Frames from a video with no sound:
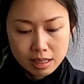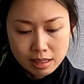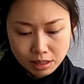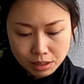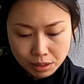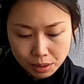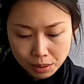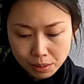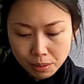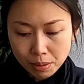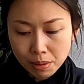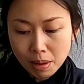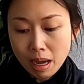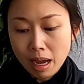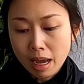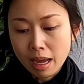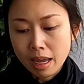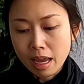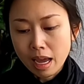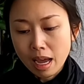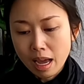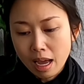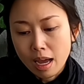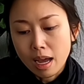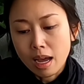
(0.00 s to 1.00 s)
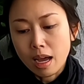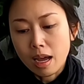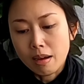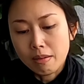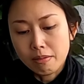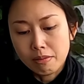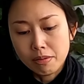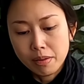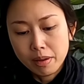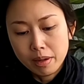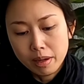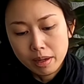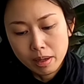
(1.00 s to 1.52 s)
So I
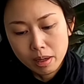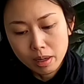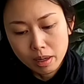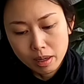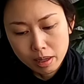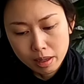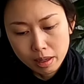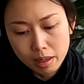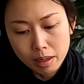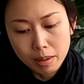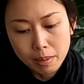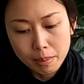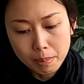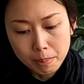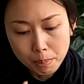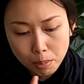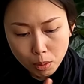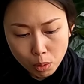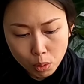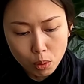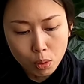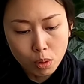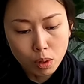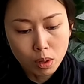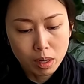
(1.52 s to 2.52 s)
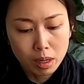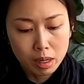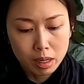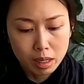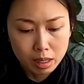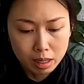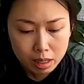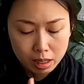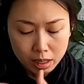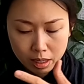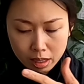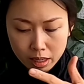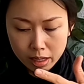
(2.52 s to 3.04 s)
have
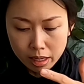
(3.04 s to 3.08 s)
more